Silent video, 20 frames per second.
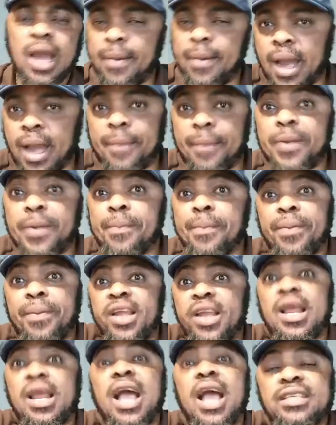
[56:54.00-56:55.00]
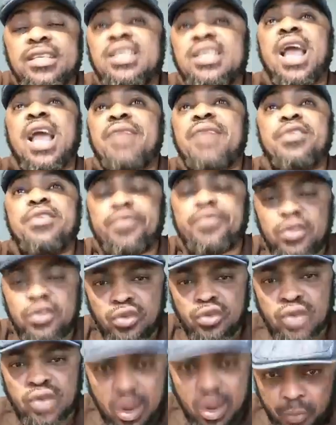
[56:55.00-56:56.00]
I've been playing, I still have the
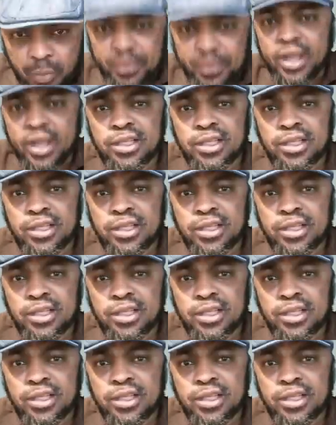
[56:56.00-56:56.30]
video. I will play